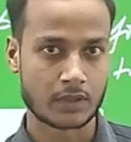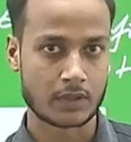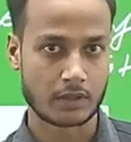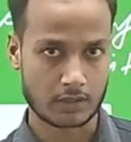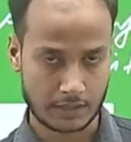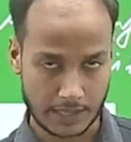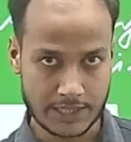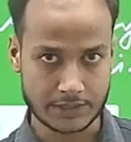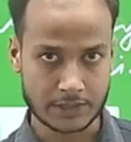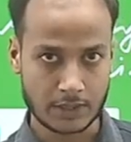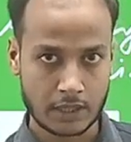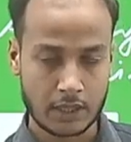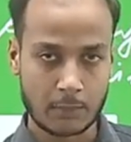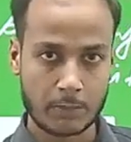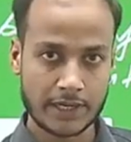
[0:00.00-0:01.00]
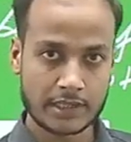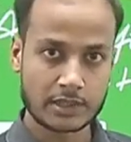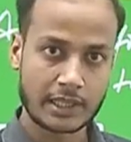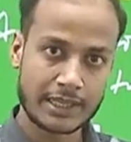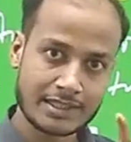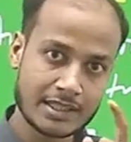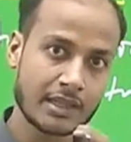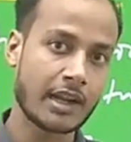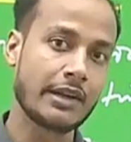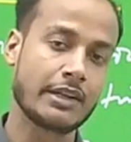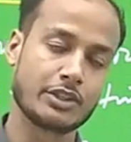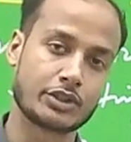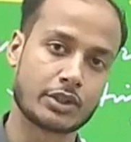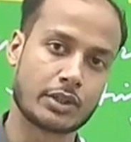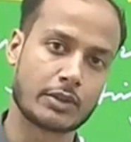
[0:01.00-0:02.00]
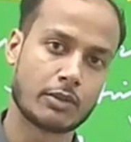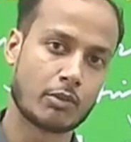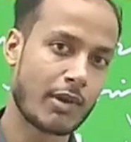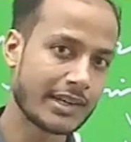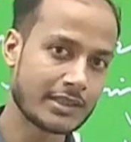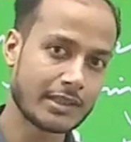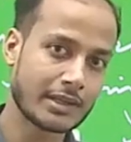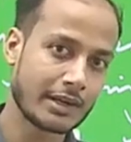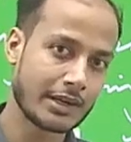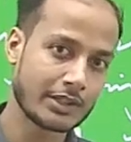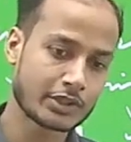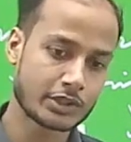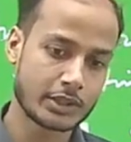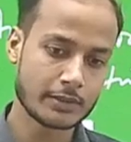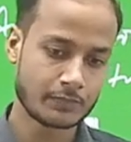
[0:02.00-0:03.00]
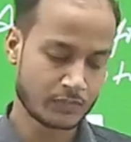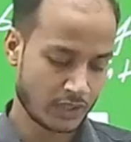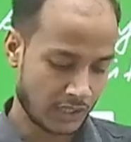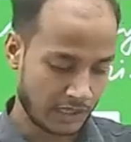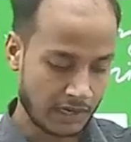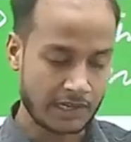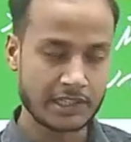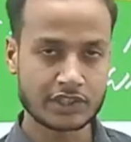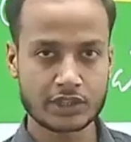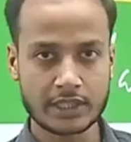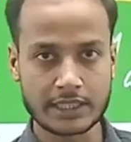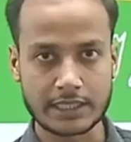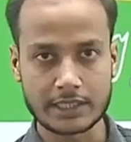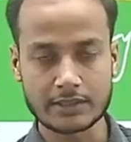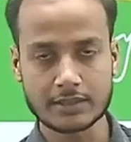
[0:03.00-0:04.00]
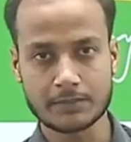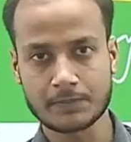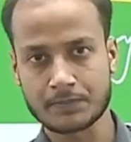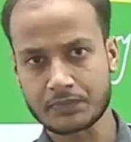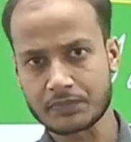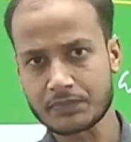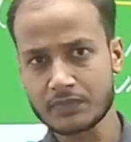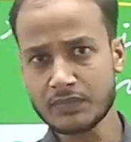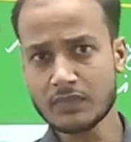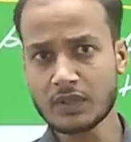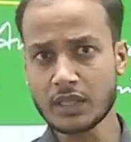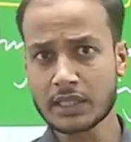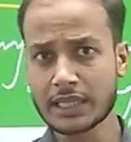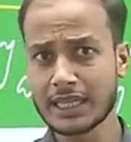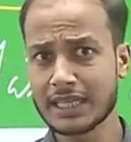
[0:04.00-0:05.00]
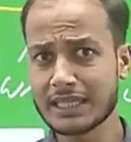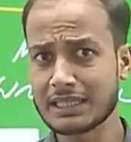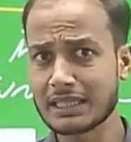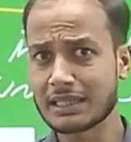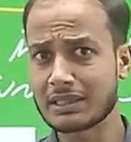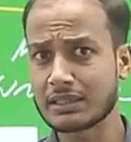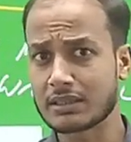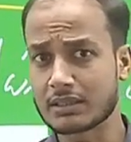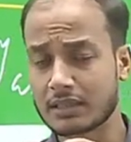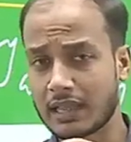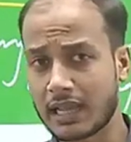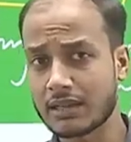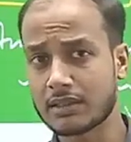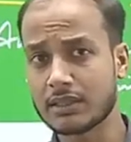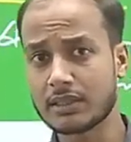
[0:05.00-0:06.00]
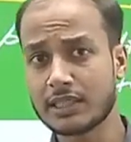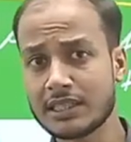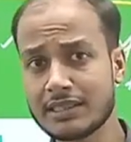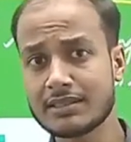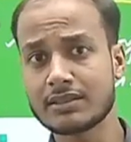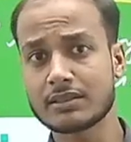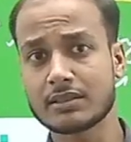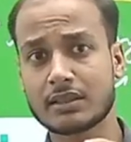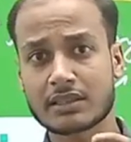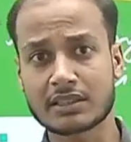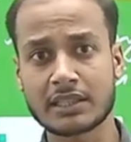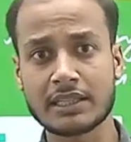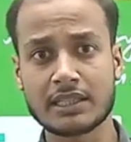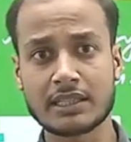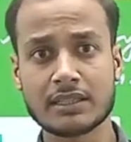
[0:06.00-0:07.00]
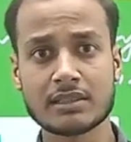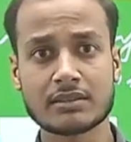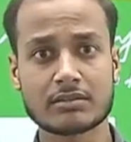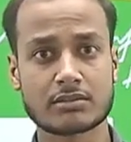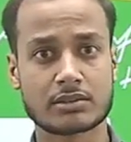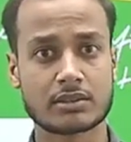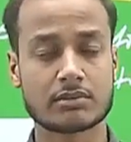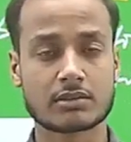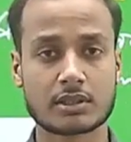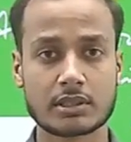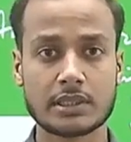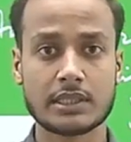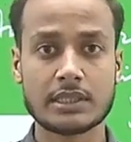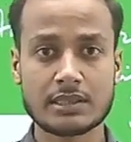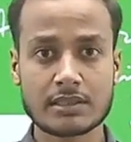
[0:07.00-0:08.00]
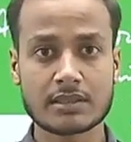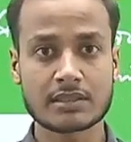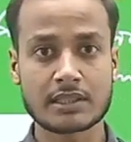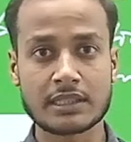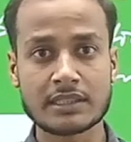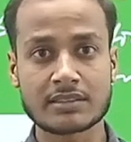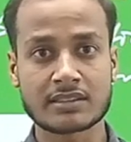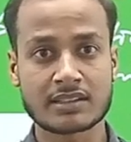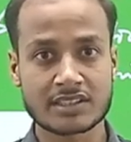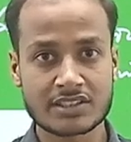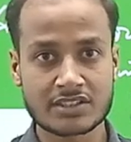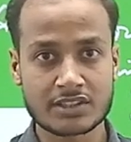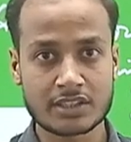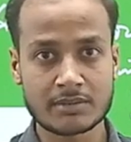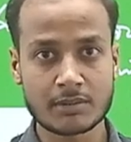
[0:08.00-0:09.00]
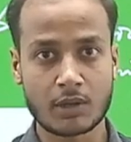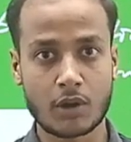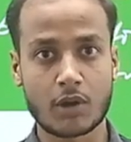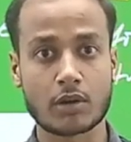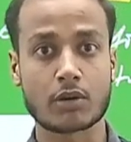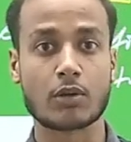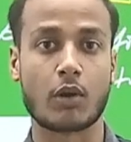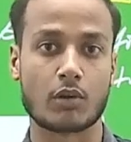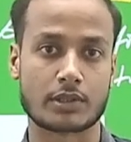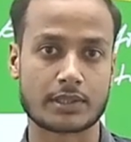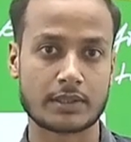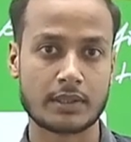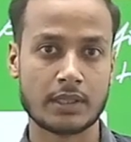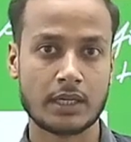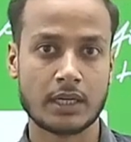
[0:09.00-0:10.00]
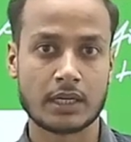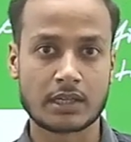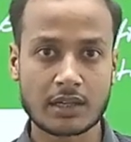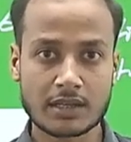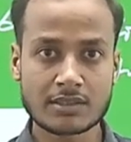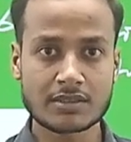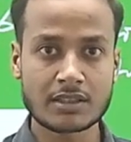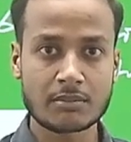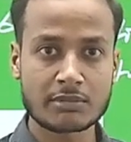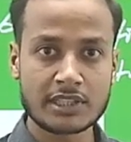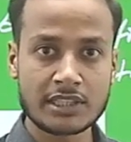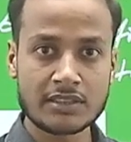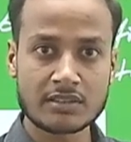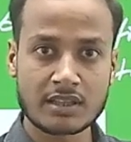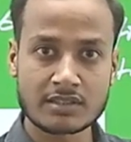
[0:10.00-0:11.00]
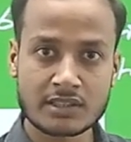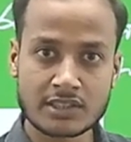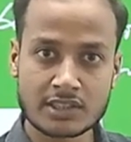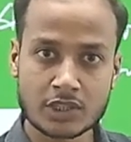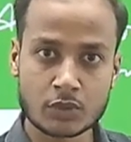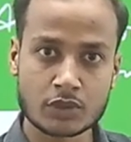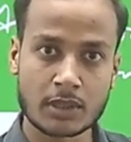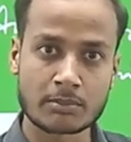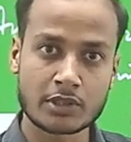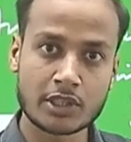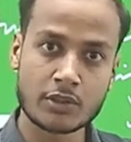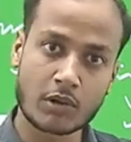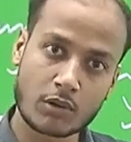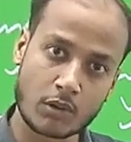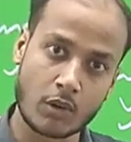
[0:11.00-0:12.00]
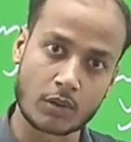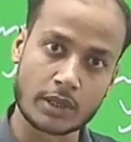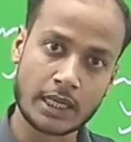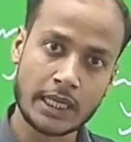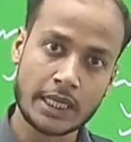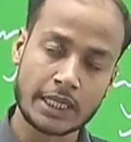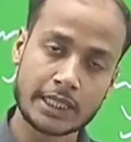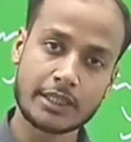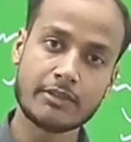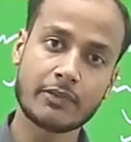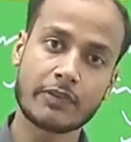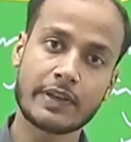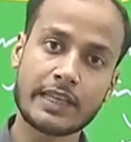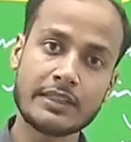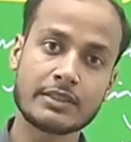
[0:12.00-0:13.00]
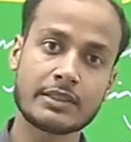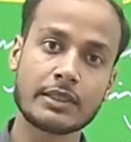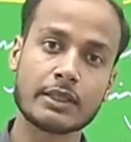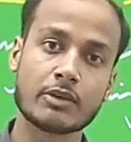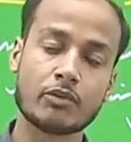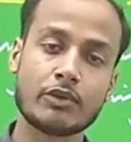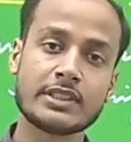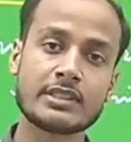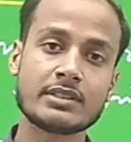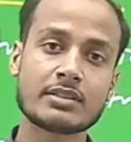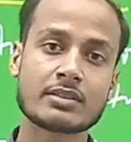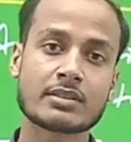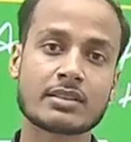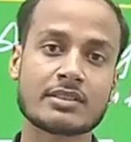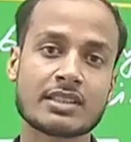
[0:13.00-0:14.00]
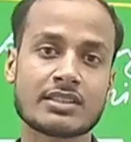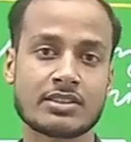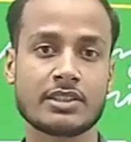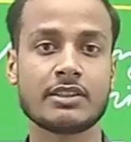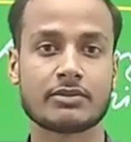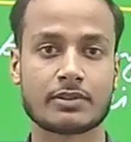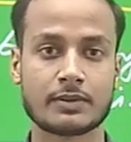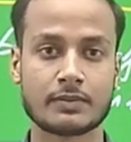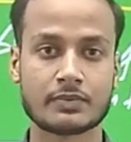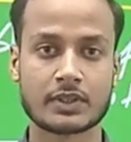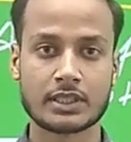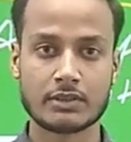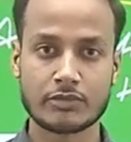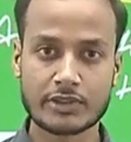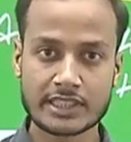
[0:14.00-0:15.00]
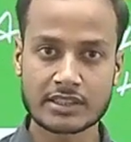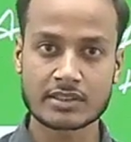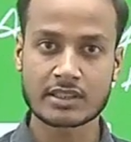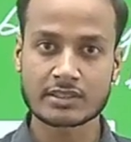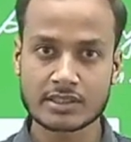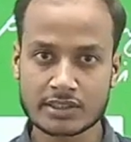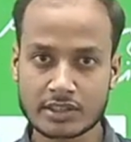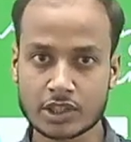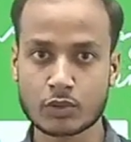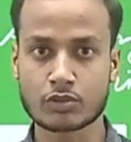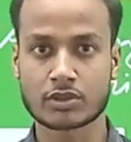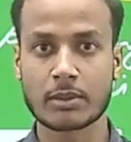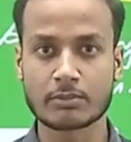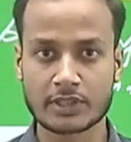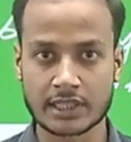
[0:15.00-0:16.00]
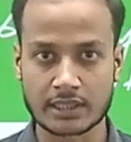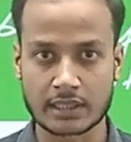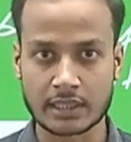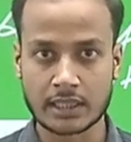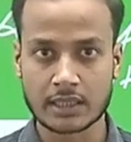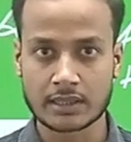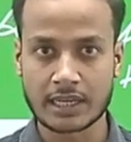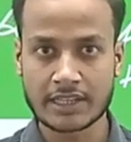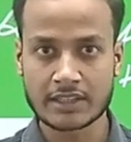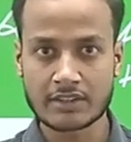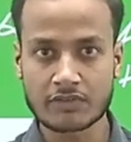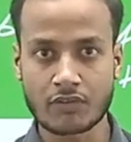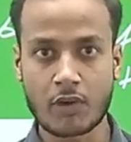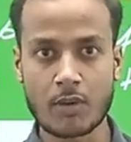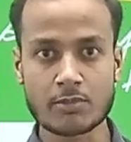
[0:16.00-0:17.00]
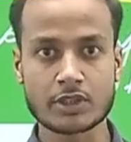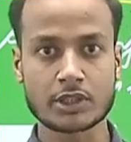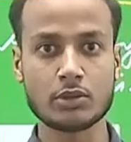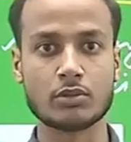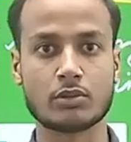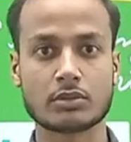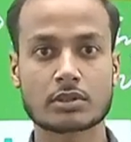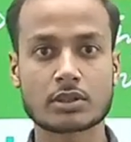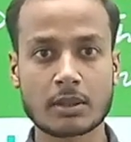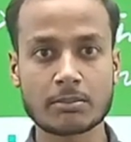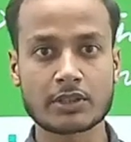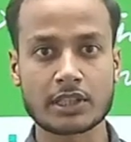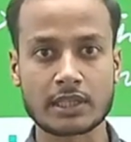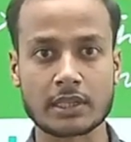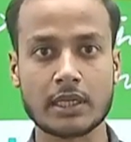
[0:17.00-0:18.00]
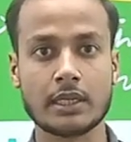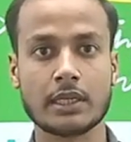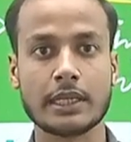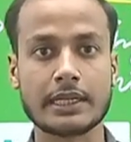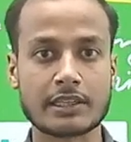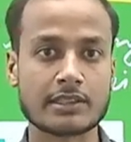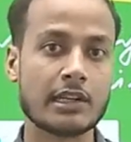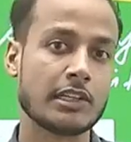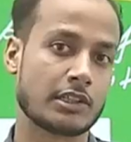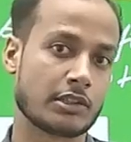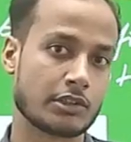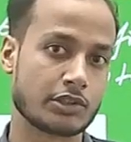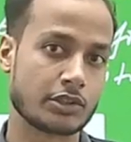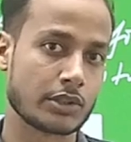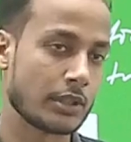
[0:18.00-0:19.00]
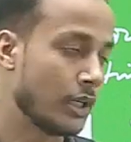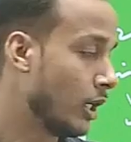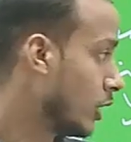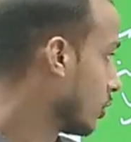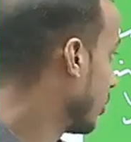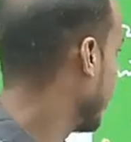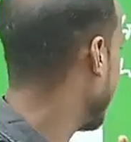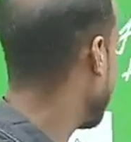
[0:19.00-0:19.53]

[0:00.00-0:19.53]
right? But there is a condition. What is the condition? The condition is that is the thing suggestive or not? Does something suggest you something or not? If anything which is suggestive, which suggests you something, that informs you something, it is literature. So very